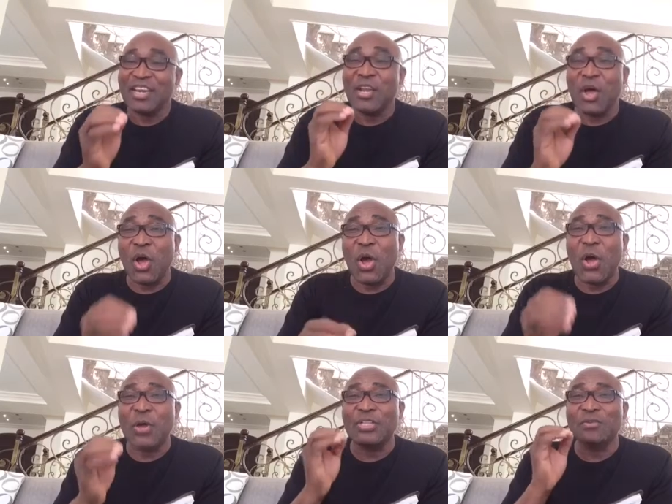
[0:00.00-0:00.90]

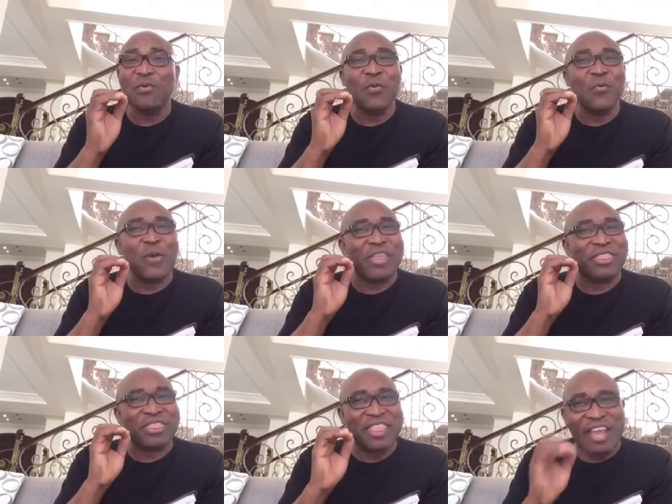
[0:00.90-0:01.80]
Lord, we
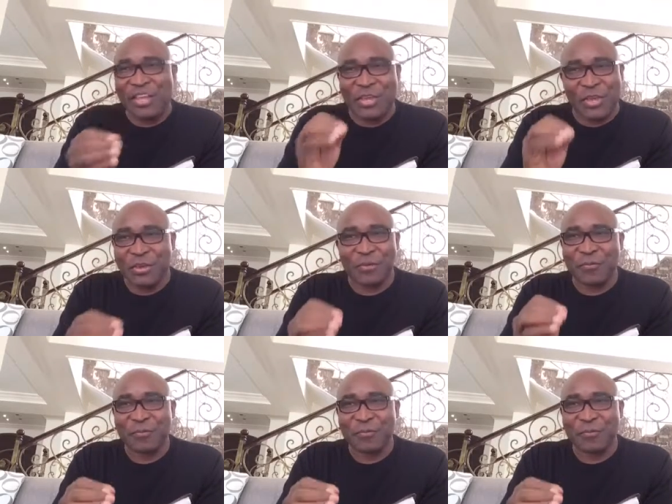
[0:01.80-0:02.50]
thank you